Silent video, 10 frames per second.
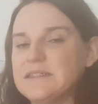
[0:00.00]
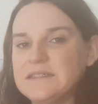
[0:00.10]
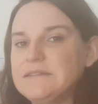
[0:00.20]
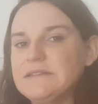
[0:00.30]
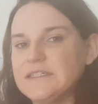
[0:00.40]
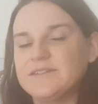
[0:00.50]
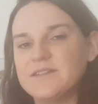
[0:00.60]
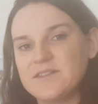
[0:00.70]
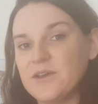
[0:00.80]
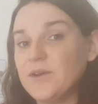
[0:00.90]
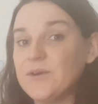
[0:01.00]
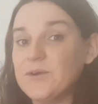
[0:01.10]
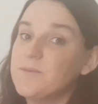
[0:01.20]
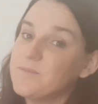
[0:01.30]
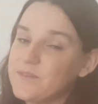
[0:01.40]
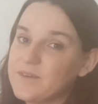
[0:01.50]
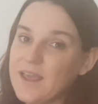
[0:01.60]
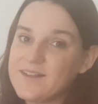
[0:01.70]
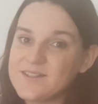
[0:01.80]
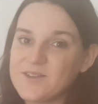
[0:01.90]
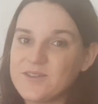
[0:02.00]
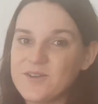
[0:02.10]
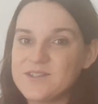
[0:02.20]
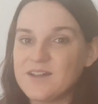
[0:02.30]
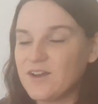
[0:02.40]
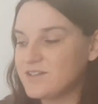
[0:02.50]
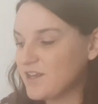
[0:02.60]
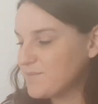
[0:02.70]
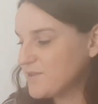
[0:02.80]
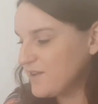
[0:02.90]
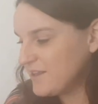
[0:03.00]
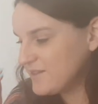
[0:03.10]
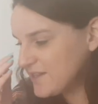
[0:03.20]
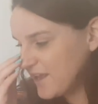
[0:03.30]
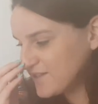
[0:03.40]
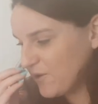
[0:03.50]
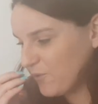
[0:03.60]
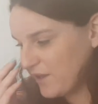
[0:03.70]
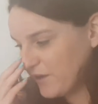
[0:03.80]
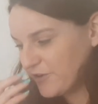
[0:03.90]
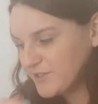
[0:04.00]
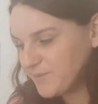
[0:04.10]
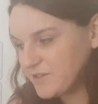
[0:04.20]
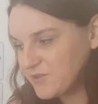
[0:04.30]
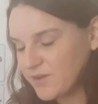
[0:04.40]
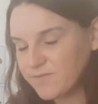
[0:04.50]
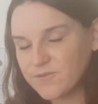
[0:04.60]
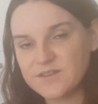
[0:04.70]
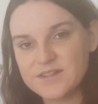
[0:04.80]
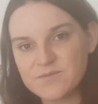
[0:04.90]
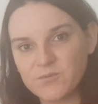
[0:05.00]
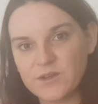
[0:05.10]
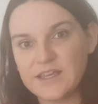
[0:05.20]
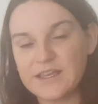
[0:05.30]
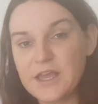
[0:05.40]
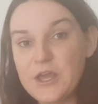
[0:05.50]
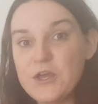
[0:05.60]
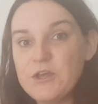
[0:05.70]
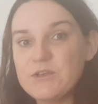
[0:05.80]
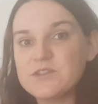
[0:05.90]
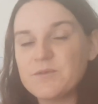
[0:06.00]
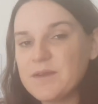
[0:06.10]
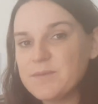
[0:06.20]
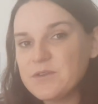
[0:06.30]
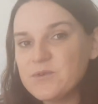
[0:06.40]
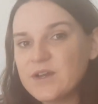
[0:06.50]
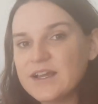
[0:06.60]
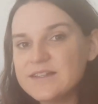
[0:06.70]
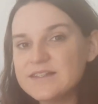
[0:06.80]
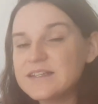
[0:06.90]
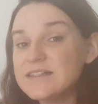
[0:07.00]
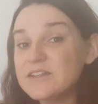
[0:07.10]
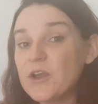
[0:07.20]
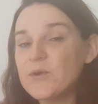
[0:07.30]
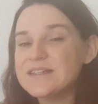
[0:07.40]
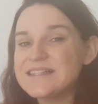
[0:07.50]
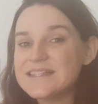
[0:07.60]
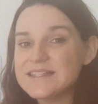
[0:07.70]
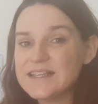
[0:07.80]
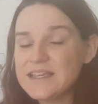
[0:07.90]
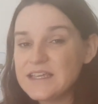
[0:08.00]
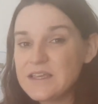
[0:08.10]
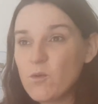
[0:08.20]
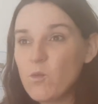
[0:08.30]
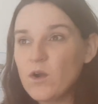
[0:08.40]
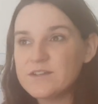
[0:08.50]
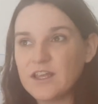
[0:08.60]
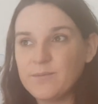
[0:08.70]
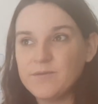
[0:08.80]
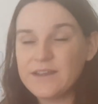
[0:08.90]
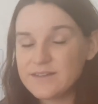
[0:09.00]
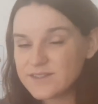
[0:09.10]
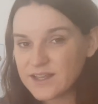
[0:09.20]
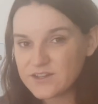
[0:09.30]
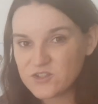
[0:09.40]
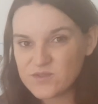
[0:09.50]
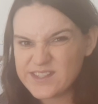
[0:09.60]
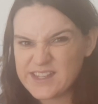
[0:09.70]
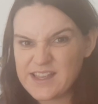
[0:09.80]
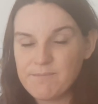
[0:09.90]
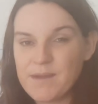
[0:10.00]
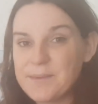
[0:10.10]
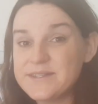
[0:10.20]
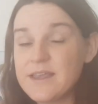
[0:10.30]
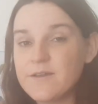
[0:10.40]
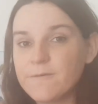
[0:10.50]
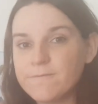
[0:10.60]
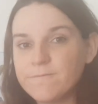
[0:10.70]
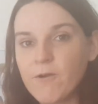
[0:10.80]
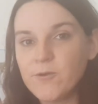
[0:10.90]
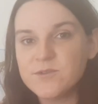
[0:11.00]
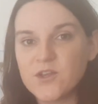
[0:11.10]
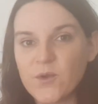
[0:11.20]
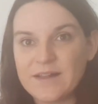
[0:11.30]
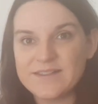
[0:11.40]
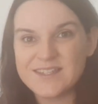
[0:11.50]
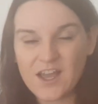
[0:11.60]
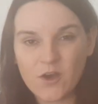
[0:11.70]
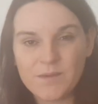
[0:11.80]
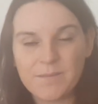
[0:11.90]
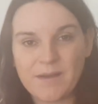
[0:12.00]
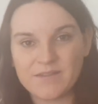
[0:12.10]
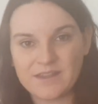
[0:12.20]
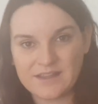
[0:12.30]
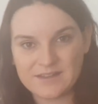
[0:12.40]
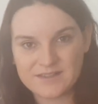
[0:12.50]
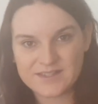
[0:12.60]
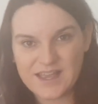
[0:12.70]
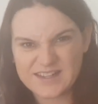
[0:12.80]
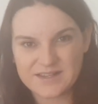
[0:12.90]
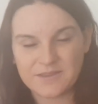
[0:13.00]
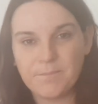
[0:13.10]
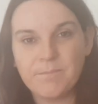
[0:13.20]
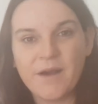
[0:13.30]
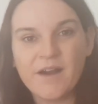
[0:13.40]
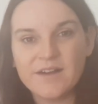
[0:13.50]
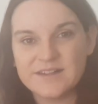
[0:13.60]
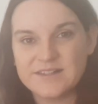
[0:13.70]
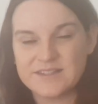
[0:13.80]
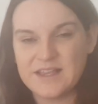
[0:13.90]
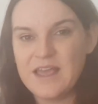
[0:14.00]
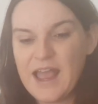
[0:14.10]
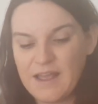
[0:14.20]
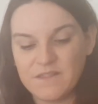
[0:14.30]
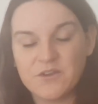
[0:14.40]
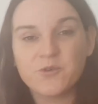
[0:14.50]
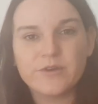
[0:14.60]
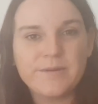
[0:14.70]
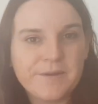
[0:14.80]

Ooh, so those are our types of insects that we are going to be doing for this week. So maybe you guys can go and see what type of insects you see, and maybe take a photo and tell me about the insects and the bugs and the creepy